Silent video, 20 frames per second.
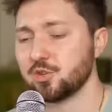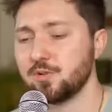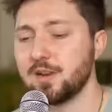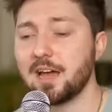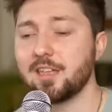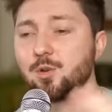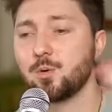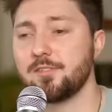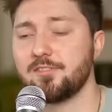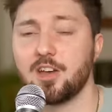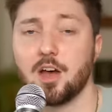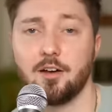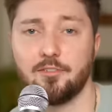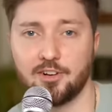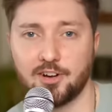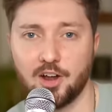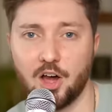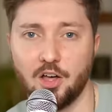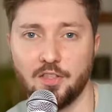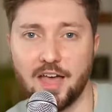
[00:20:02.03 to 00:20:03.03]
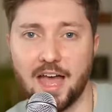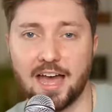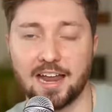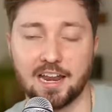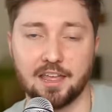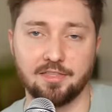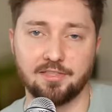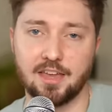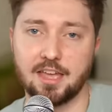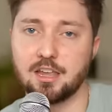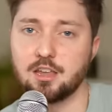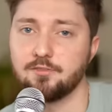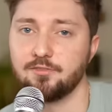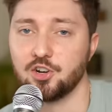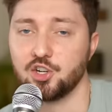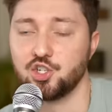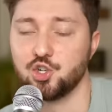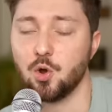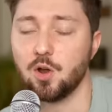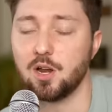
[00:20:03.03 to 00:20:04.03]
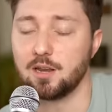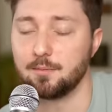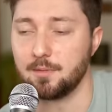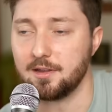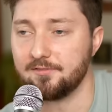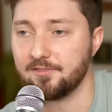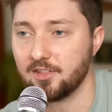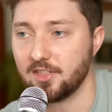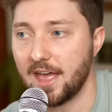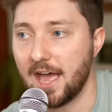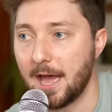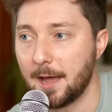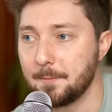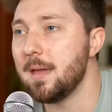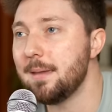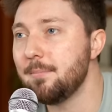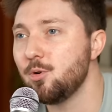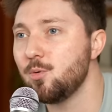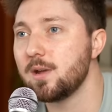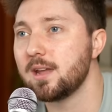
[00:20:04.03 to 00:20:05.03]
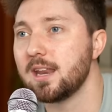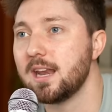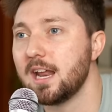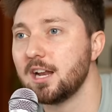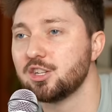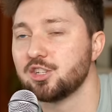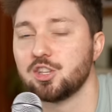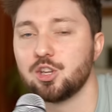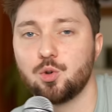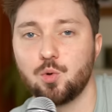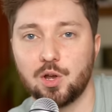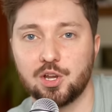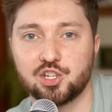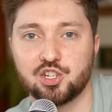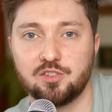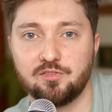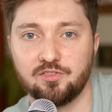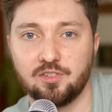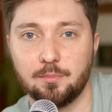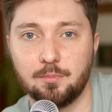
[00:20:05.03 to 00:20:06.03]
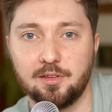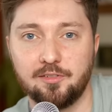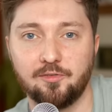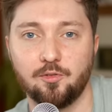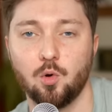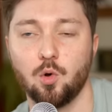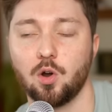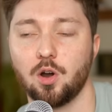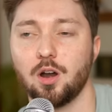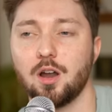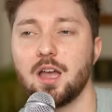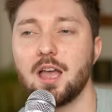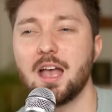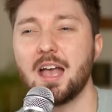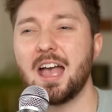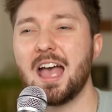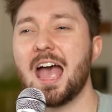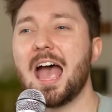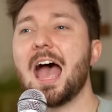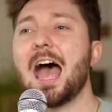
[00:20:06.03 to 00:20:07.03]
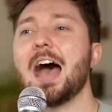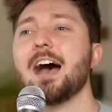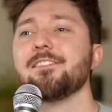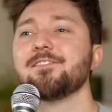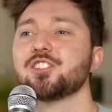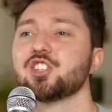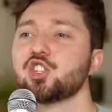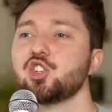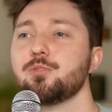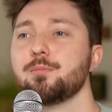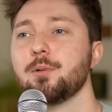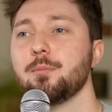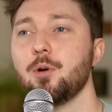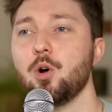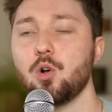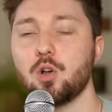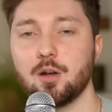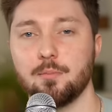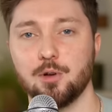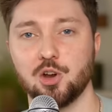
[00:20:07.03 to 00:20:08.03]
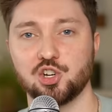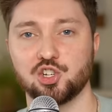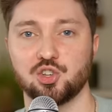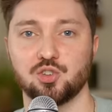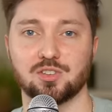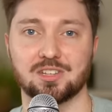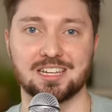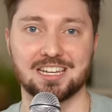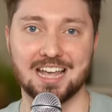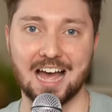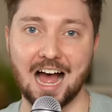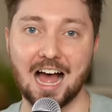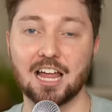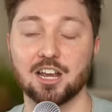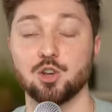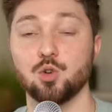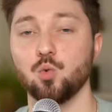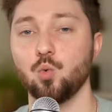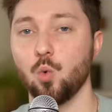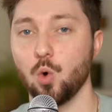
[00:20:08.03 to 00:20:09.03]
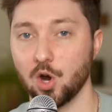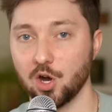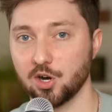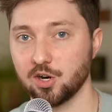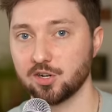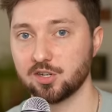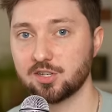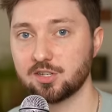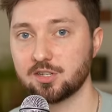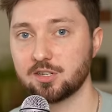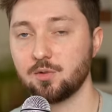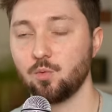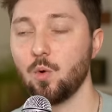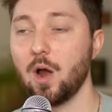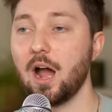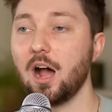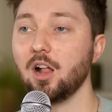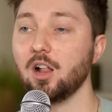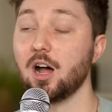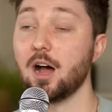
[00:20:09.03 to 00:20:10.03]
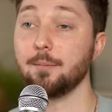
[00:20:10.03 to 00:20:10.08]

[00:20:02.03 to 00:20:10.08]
now that we've covered all that, and thank you for joining me for that, maybe we can answer the question from before have Super Bowl commercials gotten worse? Well,